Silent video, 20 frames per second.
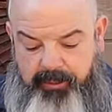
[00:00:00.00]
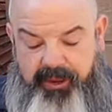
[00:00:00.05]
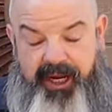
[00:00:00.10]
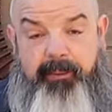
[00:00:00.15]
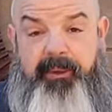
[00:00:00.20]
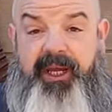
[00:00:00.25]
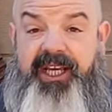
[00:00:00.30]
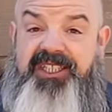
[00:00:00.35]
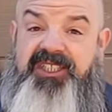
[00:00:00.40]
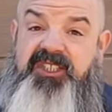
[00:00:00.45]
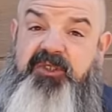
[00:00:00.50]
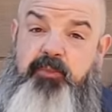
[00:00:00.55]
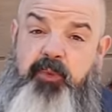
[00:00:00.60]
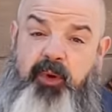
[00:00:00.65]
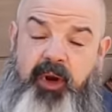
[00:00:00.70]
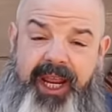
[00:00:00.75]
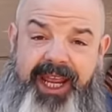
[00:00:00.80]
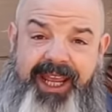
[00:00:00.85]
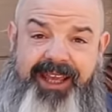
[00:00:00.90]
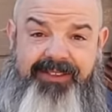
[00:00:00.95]
But I'm not
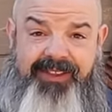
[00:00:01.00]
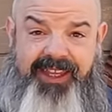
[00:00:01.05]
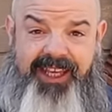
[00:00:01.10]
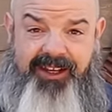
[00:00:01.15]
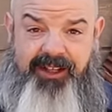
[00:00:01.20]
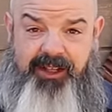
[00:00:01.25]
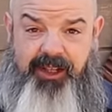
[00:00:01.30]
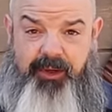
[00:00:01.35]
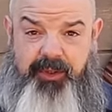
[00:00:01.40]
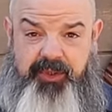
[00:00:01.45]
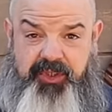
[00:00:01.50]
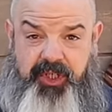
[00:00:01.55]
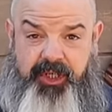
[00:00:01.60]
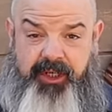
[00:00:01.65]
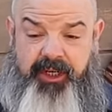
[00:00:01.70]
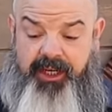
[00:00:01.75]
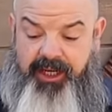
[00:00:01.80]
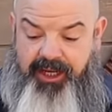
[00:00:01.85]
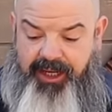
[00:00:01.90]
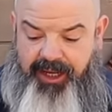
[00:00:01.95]
spraying the enclosure.